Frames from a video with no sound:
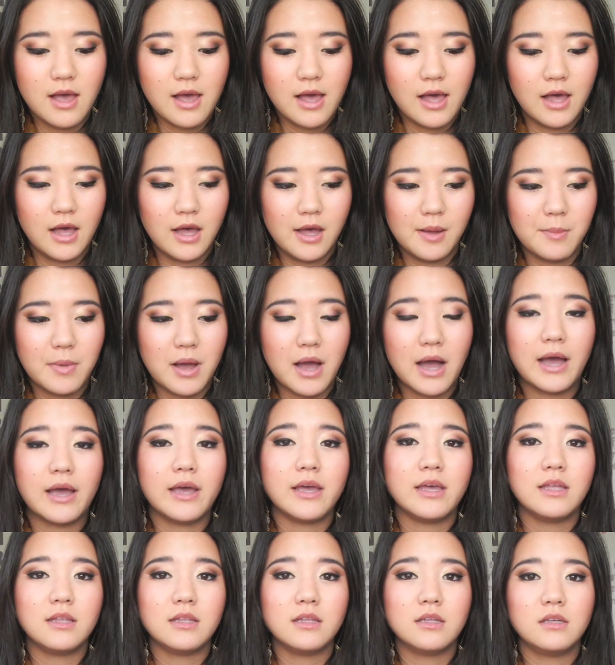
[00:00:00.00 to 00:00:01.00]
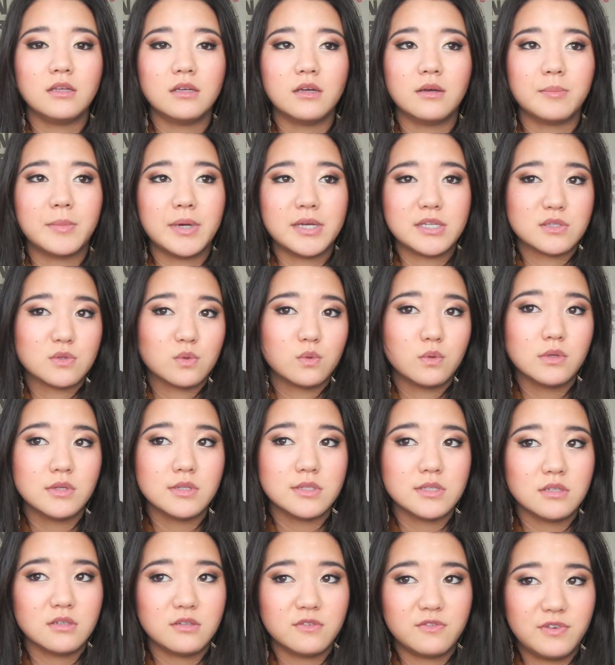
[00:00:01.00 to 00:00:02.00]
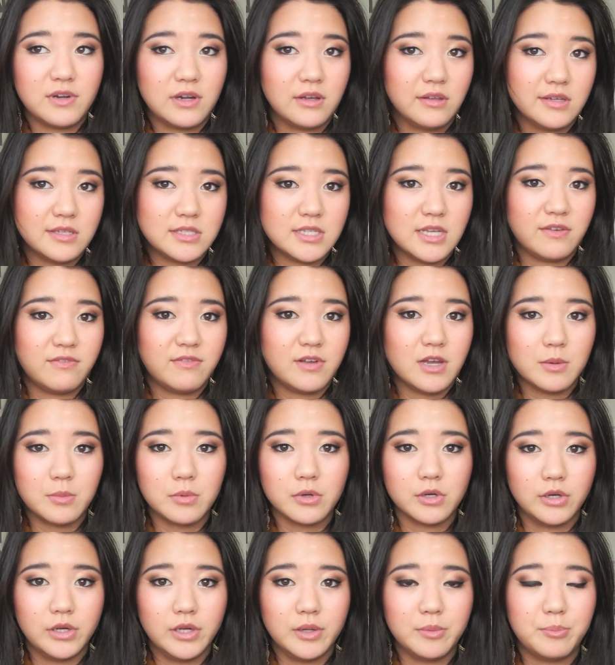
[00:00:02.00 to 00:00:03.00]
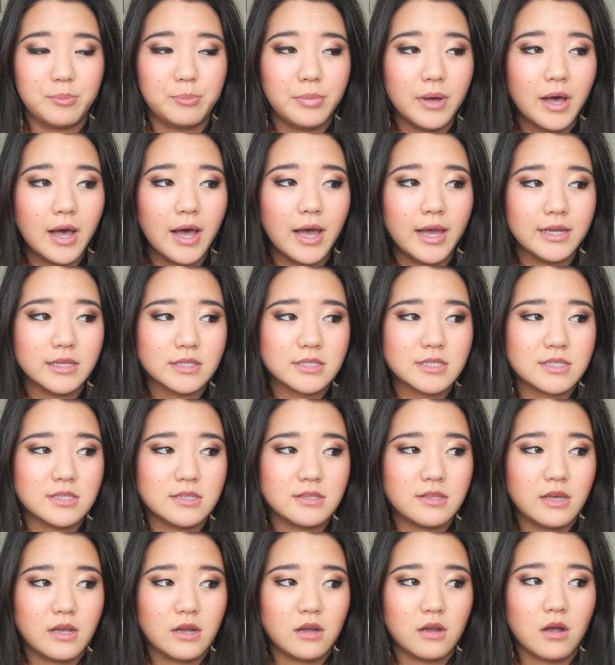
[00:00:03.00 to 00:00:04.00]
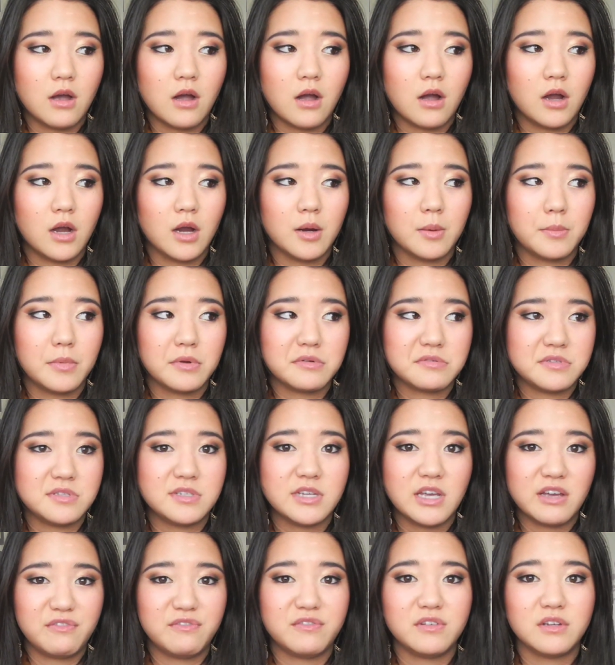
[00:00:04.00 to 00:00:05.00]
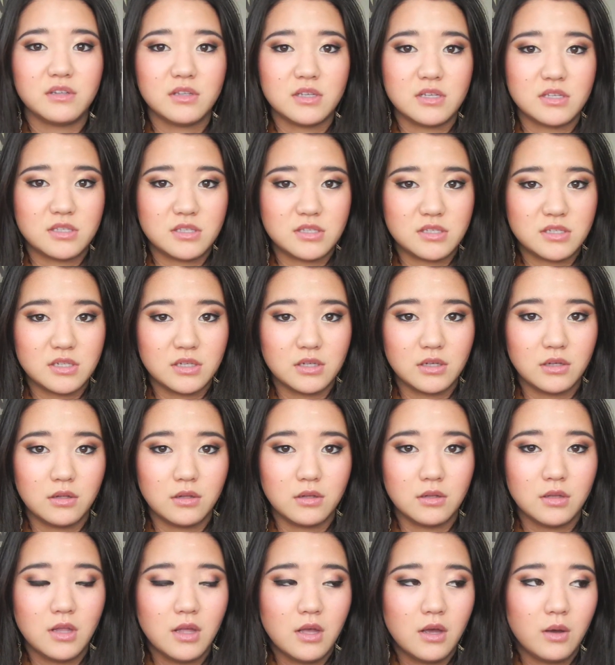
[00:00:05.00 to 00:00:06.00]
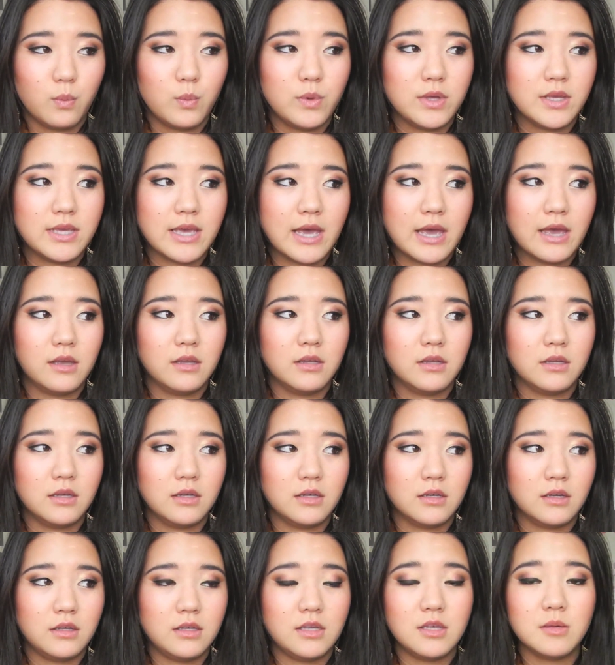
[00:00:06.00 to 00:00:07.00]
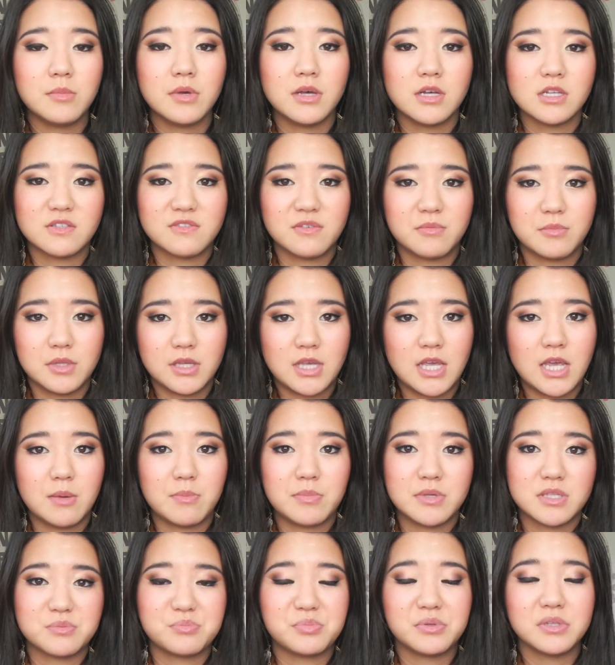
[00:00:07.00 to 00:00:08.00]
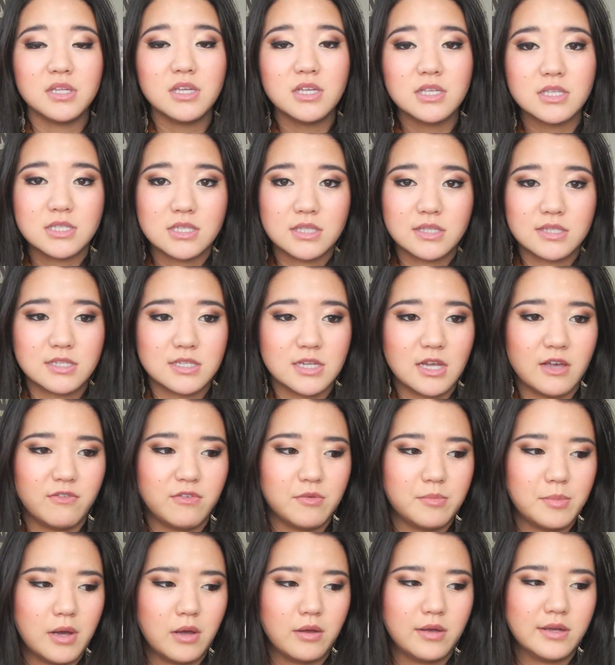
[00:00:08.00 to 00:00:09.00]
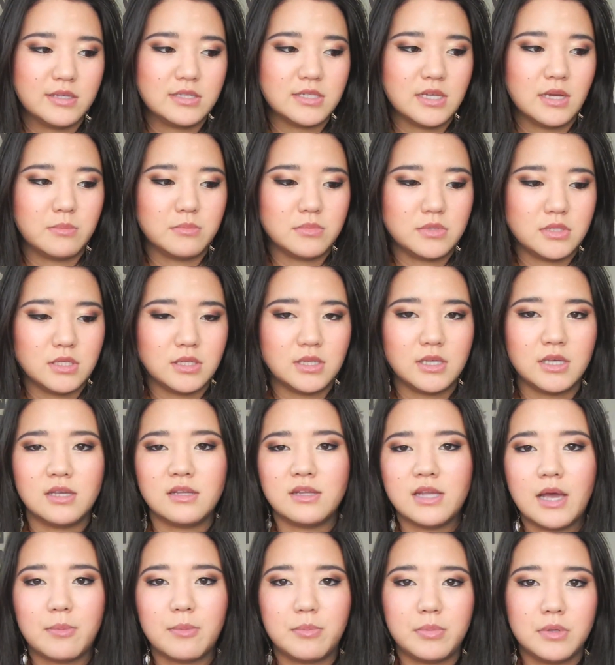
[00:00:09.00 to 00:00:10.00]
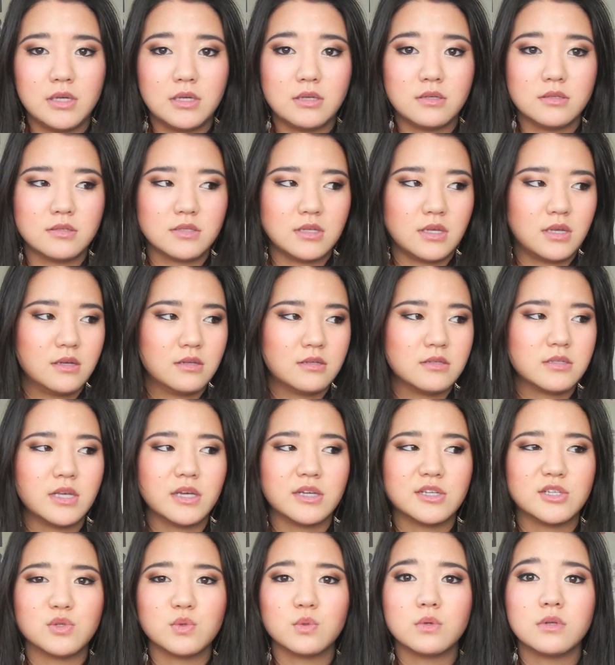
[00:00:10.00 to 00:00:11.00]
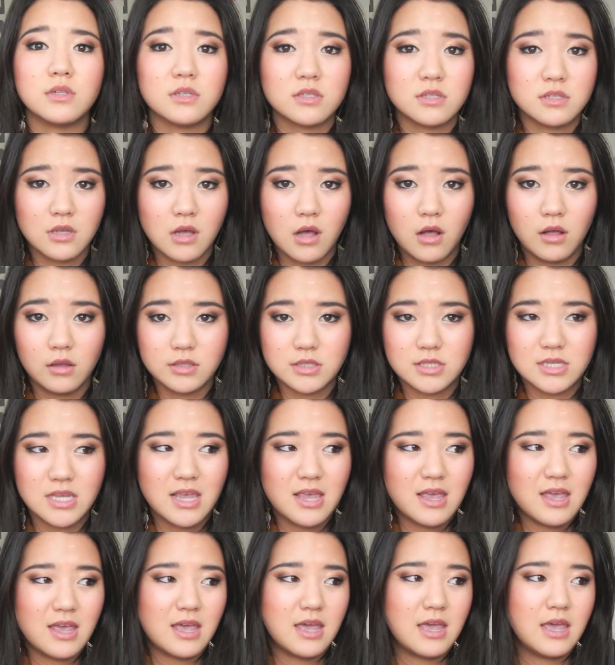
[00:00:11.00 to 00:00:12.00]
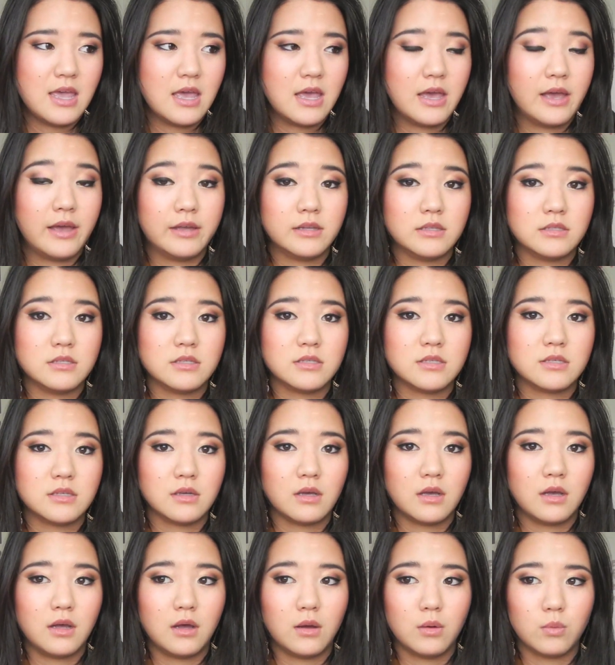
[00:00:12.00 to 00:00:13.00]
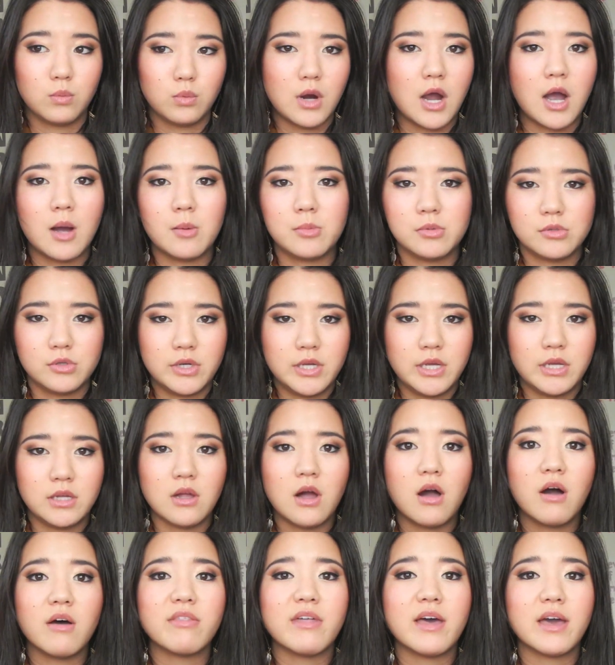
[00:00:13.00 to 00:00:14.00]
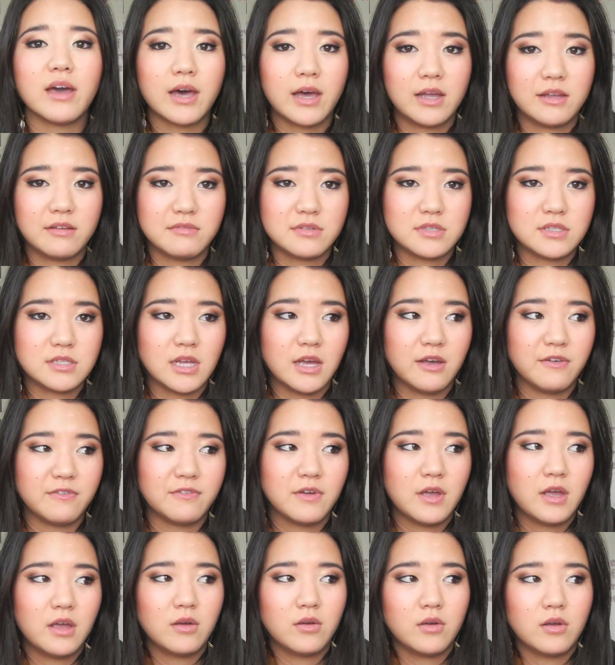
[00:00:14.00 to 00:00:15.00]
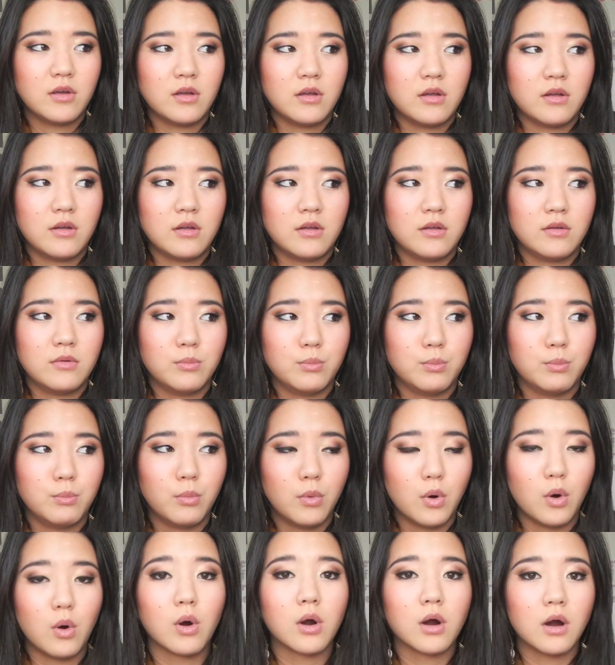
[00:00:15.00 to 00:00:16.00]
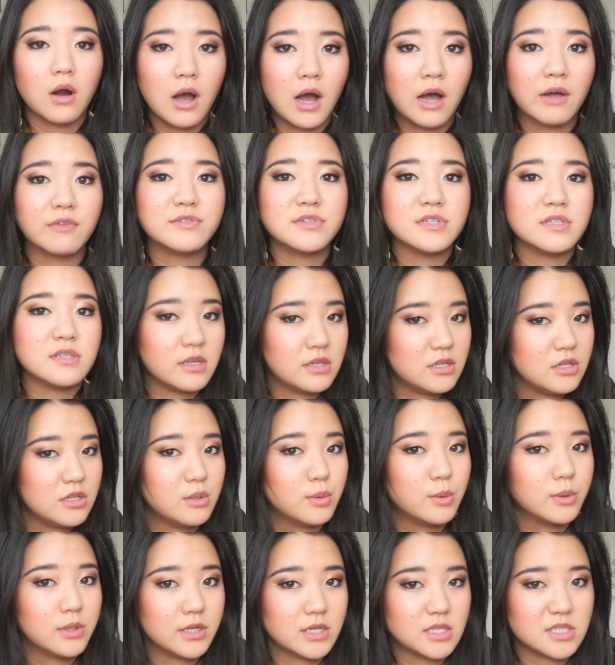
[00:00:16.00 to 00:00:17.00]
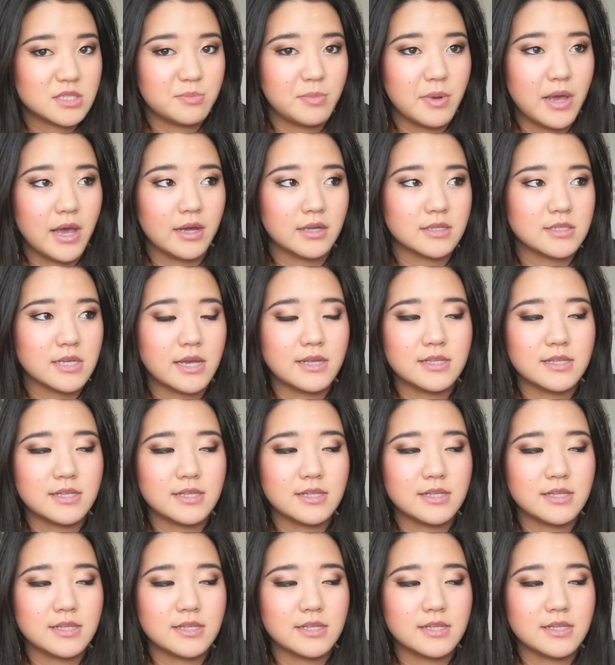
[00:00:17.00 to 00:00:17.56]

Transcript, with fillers: Um, I my school is in a fairly safe neighborhood, but there are most definitely still we get emails from the campus police and stuff about attempted kidnappings and sexual assault and uh, robbery and all that kind of stuff more often than you would expect.